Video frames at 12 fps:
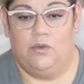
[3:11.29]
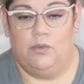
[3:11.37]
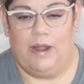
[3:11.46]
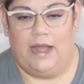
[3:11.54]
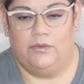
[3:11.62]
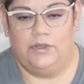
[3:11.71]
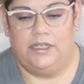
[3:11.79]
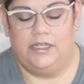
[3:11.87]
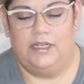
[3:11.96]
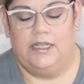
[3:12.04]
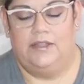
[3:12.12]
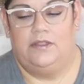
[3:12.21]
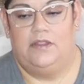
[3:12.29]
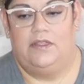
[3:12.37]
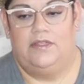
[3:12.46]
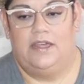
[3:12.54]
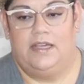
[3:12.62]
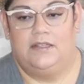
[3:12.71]
grounded in the
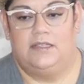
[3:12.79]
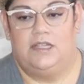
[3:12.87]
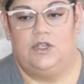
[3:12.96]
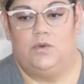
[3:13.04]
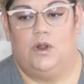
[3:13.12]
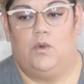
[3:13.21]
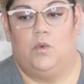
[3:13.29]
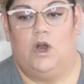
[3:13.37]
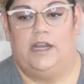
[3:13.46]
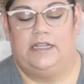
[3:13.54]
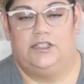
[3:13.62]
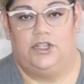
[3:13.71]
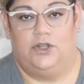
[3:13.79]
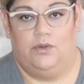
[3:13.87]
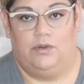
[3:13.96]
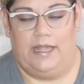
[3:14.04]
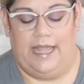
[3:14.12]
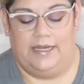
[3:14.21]
things that you are wanting to
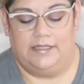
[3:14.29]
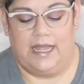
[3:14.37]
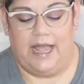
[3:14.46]
create.